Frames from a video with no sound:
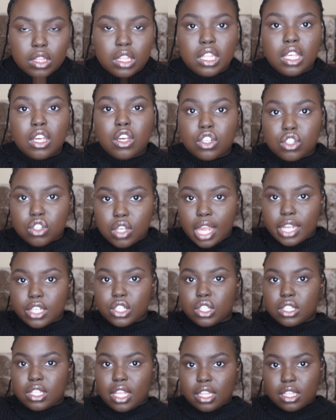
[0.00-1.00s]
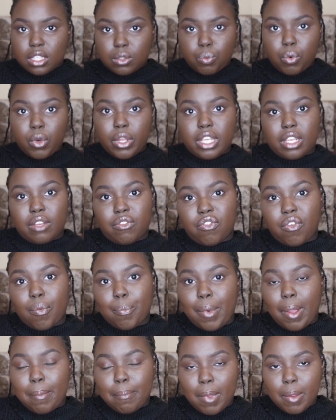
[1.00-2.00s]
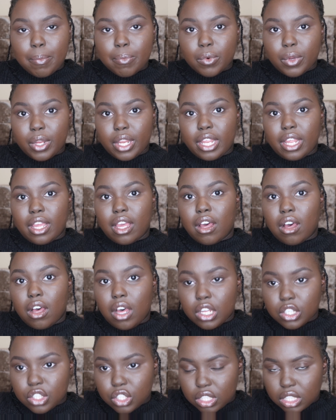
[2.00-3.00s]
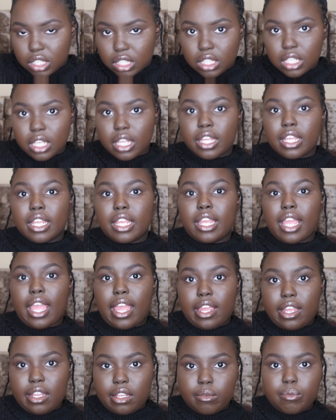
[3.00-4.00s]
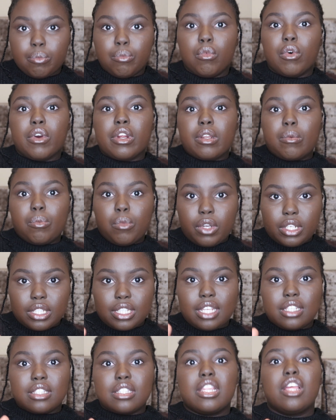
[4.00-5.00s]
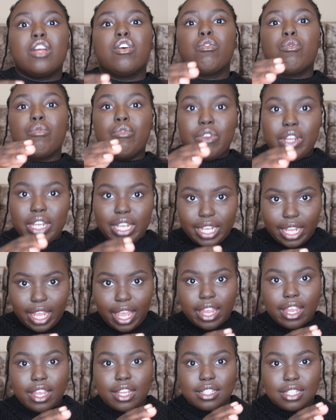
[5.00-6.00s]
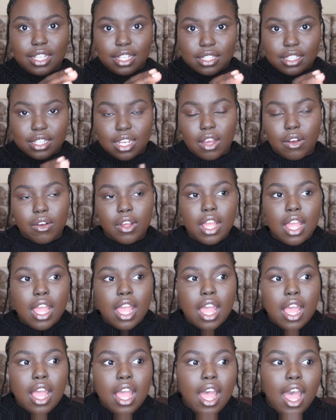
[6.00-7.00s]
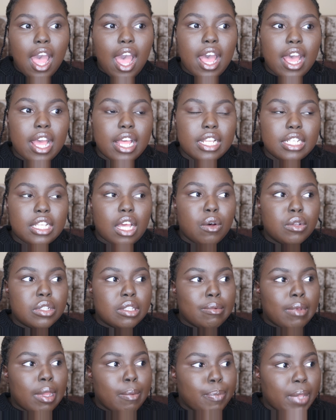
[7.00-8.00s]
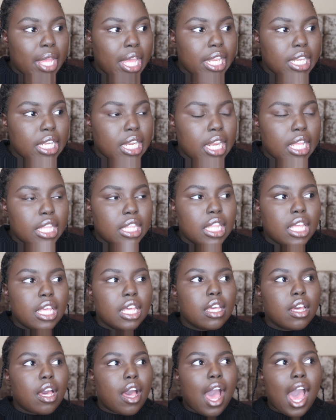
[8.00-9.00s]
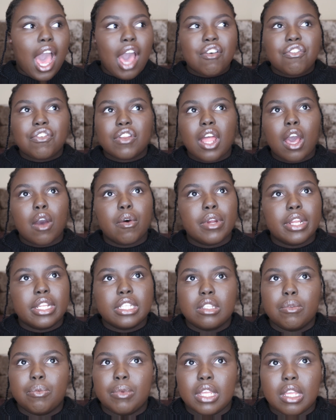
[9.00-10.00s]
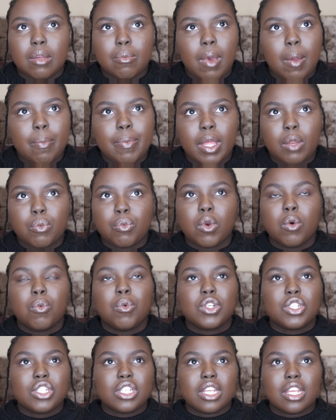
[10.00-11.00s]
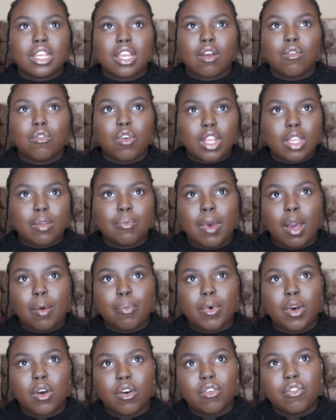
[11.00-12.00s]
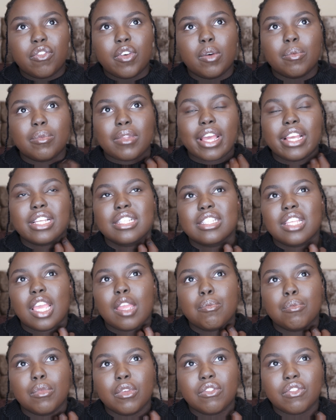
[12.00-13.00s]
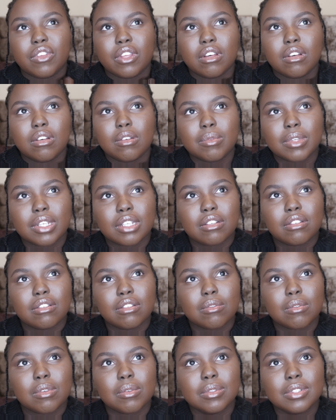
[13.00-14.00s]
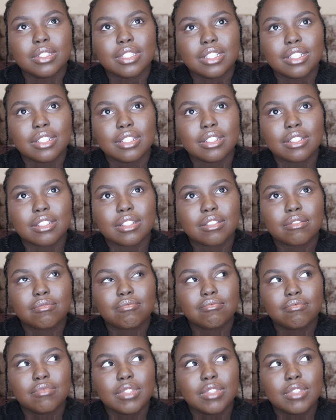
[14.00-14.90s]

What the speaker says: the contractions at this point from my memory are just getting more and more intense. They are really getting intense now. And I was in my bed, and I think half an hour into being in my bed, we were watching a Rocky Balboa film, that escape movie. Oh my god, what was it?